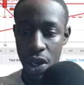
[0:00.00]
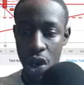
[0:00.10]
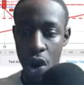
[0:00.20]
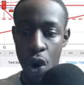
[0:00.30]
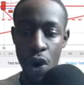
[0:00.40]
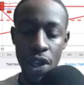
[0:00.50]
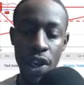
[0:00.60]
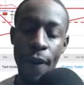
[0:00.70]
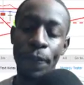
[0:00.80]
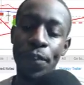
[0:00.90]
Or
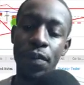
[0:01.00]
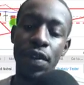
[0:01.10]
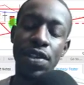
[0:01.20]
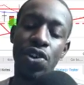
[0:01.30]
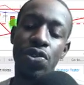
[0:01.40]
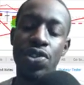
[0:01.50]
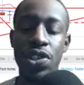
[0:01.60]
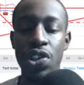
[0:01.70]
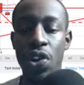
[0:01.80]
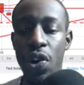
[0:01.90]

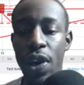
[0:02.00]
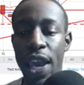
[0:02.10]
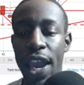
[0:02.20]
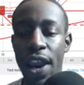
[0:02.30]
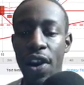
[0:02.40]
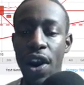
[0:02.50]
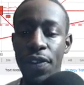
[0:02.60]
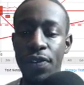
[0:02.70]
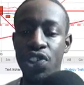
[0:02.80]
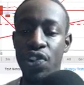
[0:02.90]
you'll hear
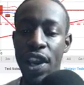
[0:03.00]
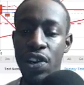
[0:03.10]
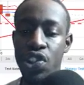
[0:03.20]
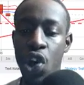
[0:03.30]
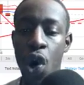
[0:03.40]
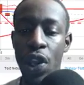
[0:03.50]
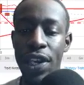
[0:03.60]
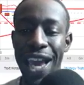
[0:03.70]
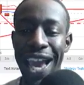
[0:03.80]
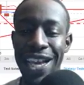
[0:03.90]
other traders call it
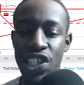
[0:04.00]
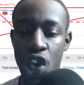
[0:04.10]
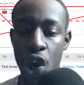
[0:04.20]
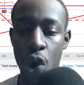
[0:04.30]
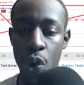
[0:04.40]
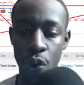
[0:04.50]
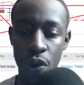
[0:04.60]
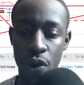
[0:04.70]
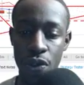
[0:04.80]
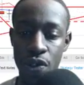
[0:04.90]
a zone,
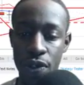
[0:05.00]
or so